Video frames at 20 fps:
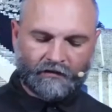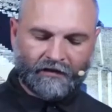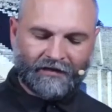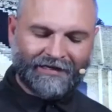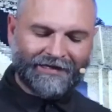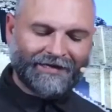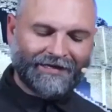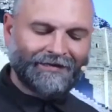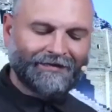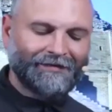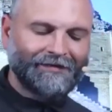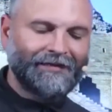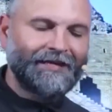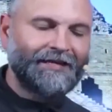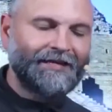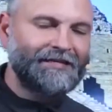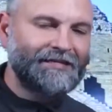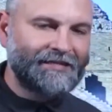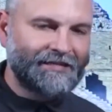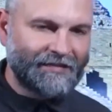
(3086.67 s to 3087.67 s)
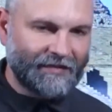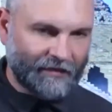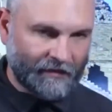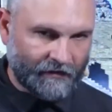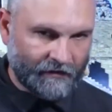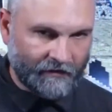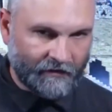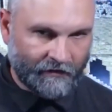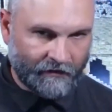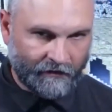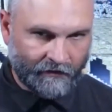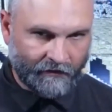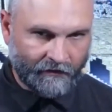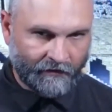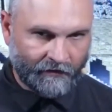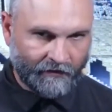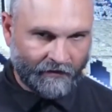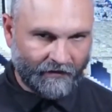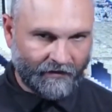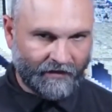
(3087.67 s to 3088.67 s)
Enlisted
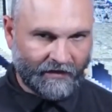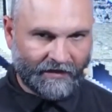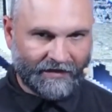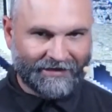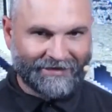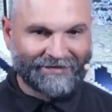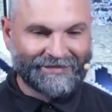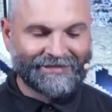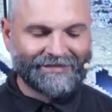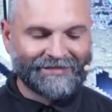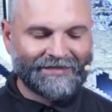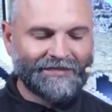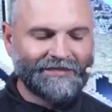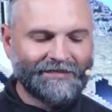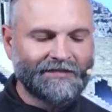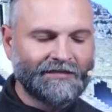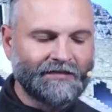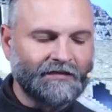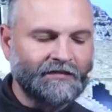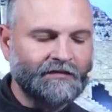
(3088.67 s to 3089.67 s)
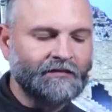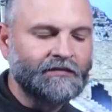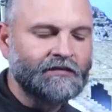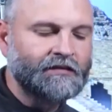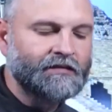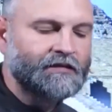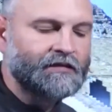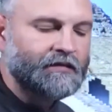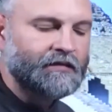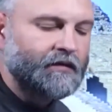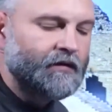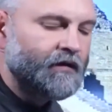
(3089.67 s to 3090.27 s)
the assistance